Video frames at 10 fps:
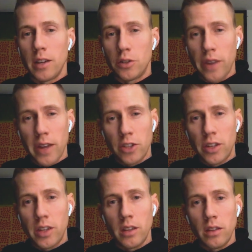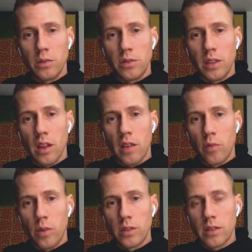tragedy and losing
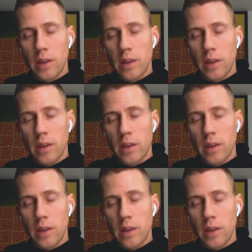loved ones.